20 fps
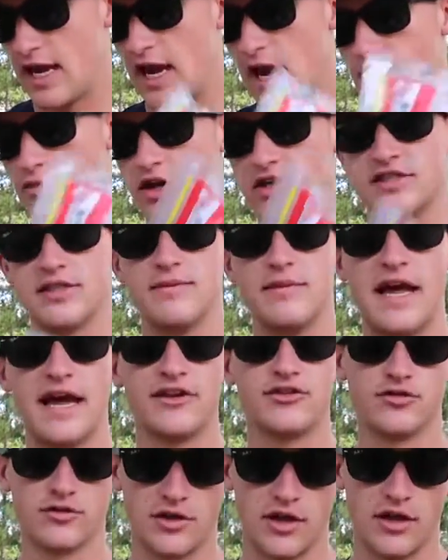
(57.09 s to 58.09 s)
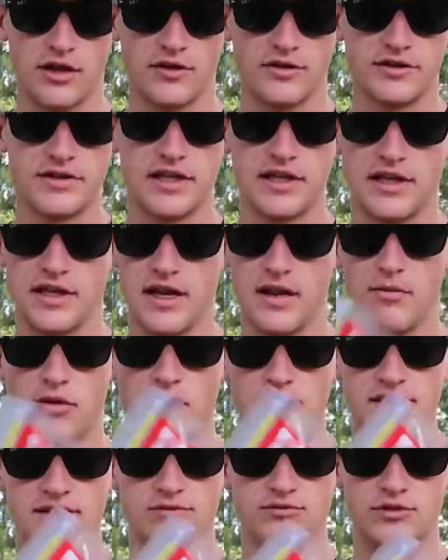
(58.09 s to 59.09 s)
I brought some natural colors, and then I
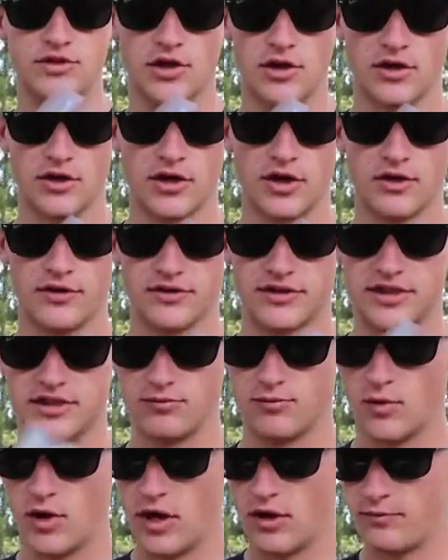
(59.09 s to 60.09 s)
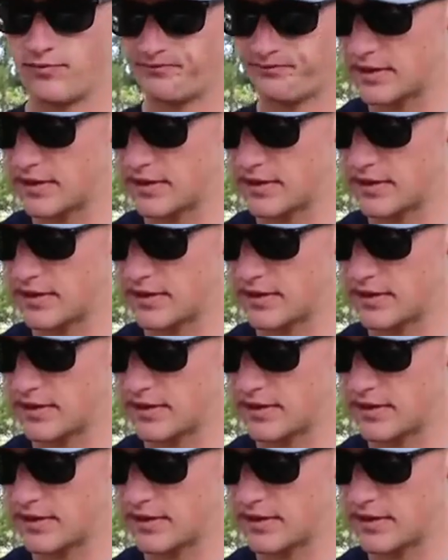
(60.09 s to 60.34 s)
brought some dark colors as well.